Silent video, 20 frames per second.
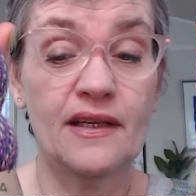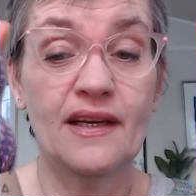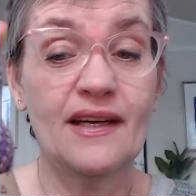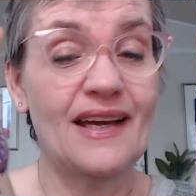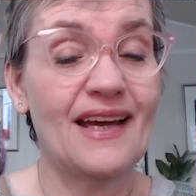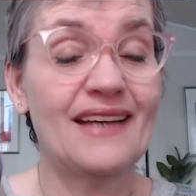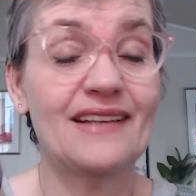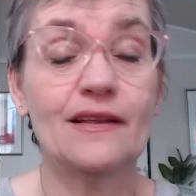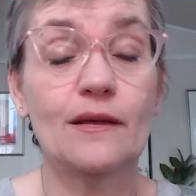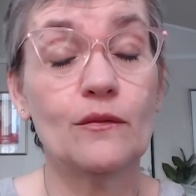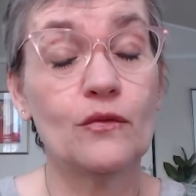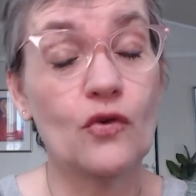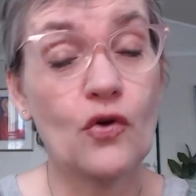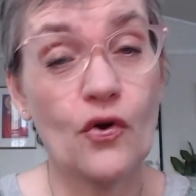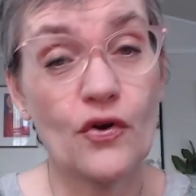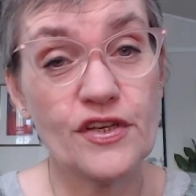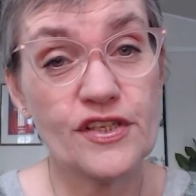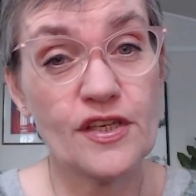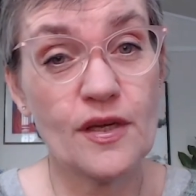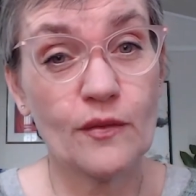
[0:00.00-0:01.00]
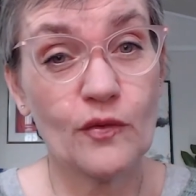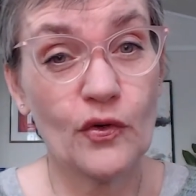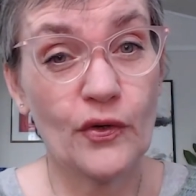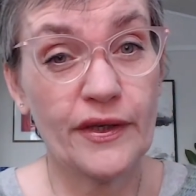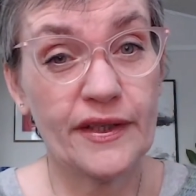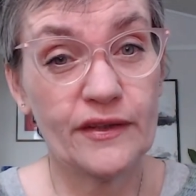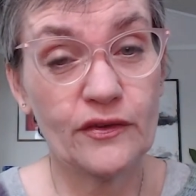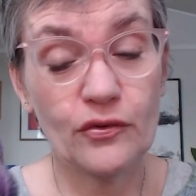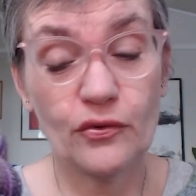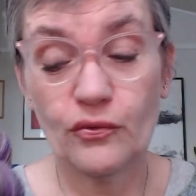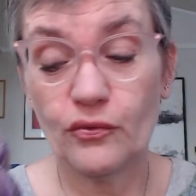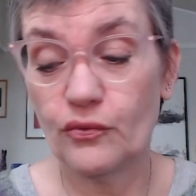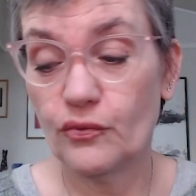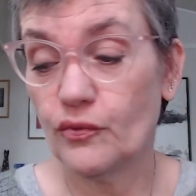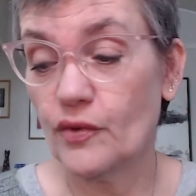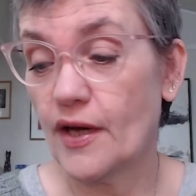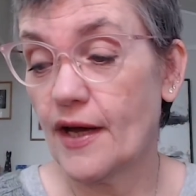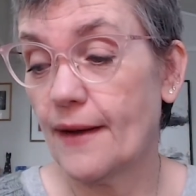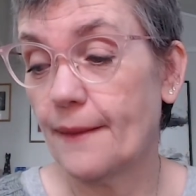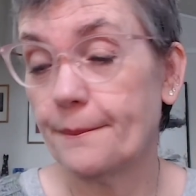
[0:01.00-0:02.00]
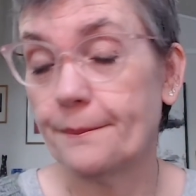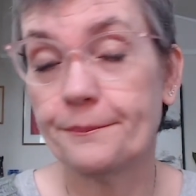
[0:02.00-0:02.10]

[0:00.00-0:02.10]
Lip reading: And of course, I'm going to